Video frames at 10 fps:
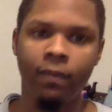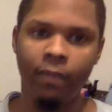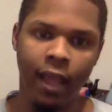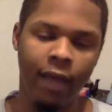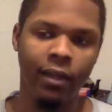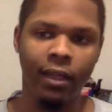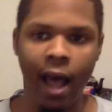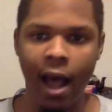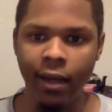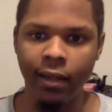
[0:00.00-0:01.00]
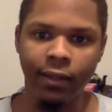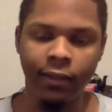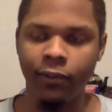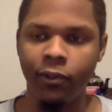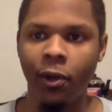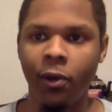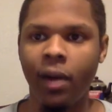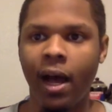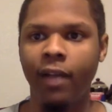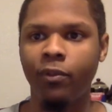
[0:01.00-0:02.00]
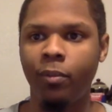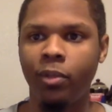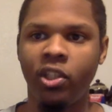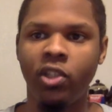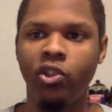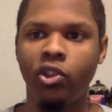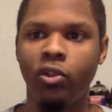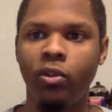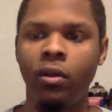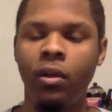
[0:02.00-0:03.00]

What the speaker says: Have a lot of, you know, guys with potential,